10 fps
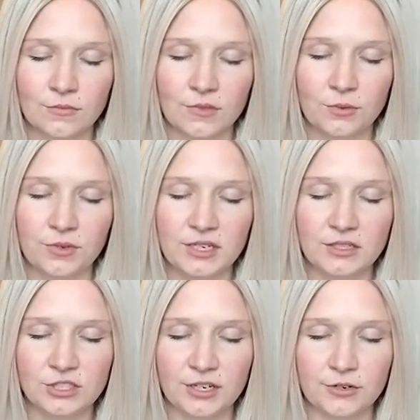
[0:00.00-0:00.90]
We need
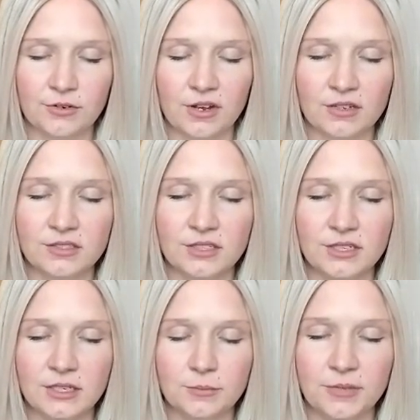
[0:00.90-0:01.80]

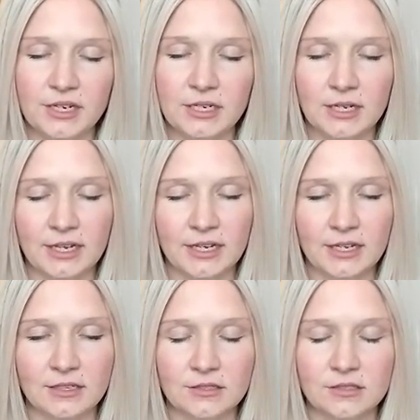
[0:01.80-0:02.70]
generosity, many
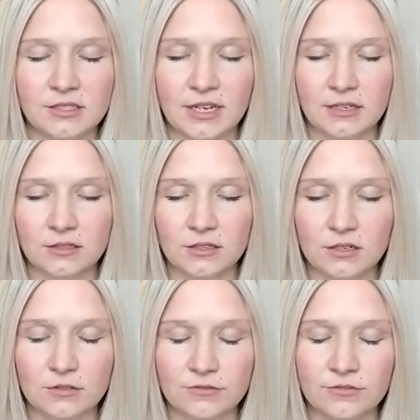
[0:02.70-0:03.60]
hands, and
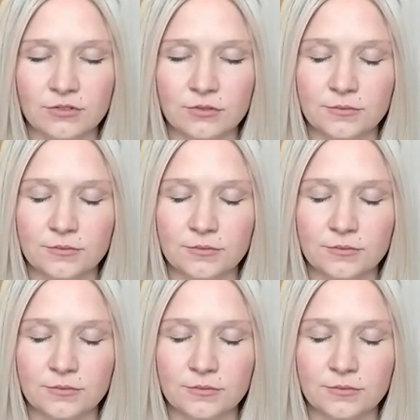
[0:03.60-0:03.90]
love.